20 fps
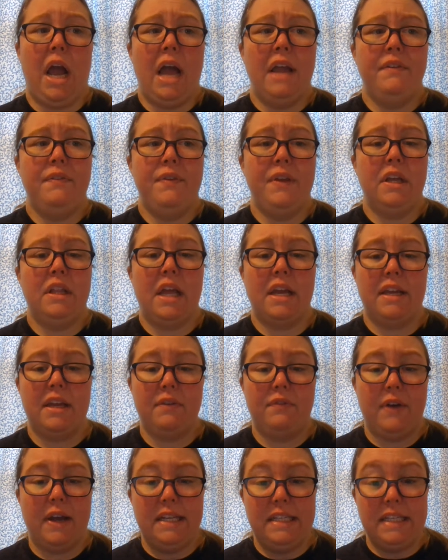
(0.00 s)
feel like
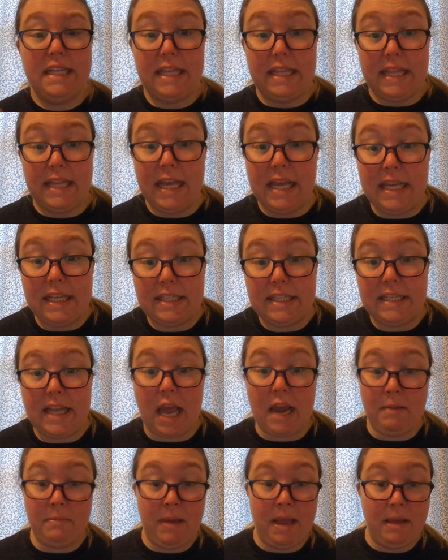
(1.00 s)
if I did this
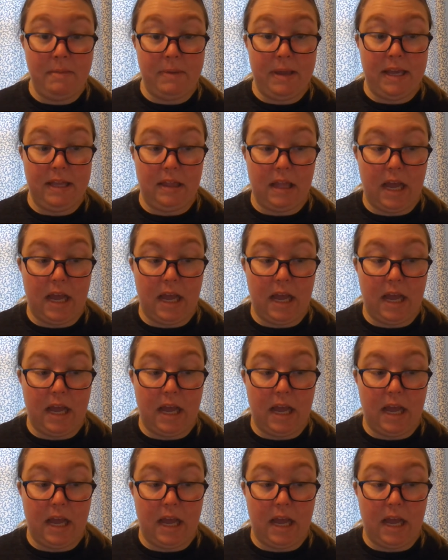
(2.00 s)
and maybe